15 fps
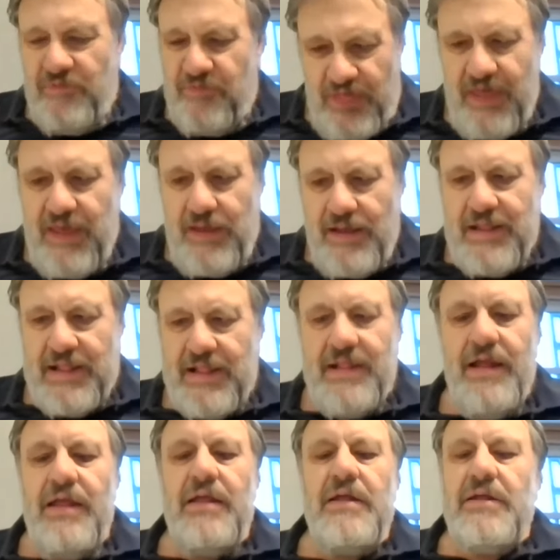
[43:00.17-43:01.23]
of things
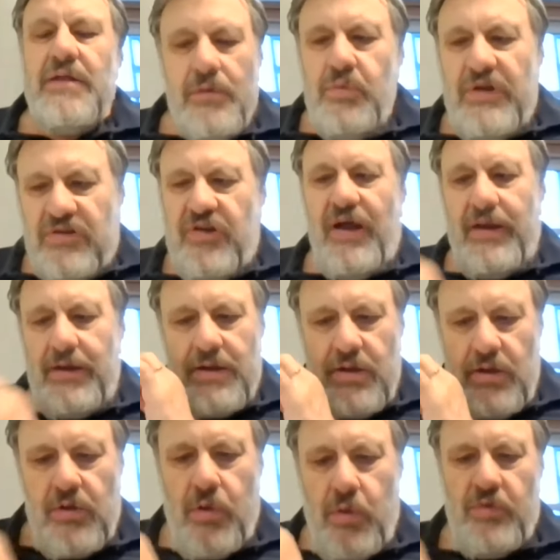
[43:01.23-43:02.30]
which are
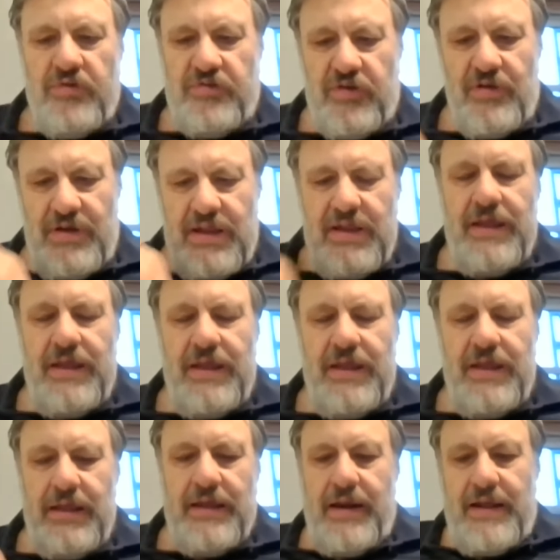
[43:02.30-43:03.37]
crucial,
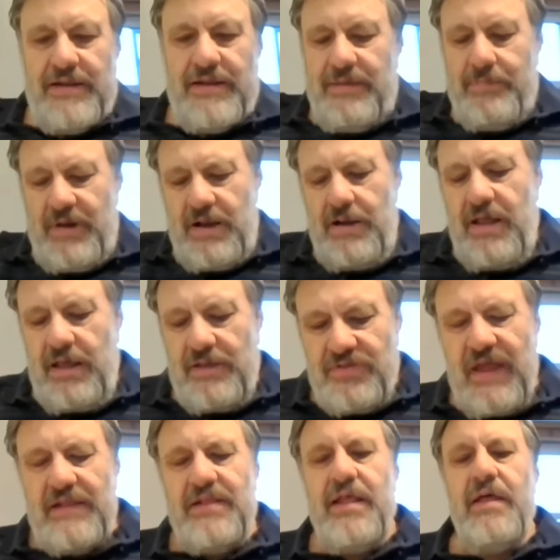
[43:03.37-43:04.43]
incredible.
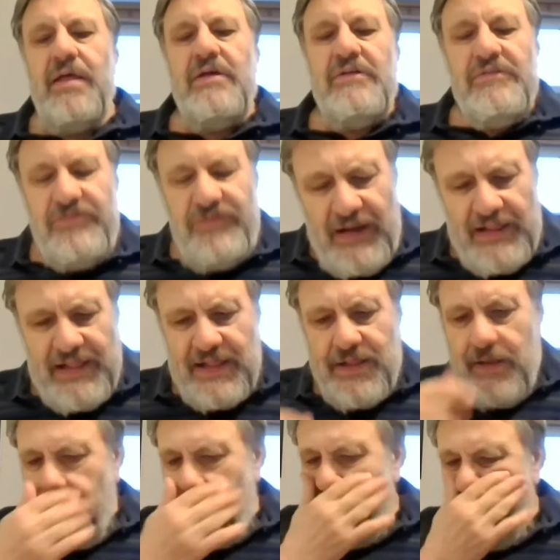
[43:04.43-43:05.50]
That first,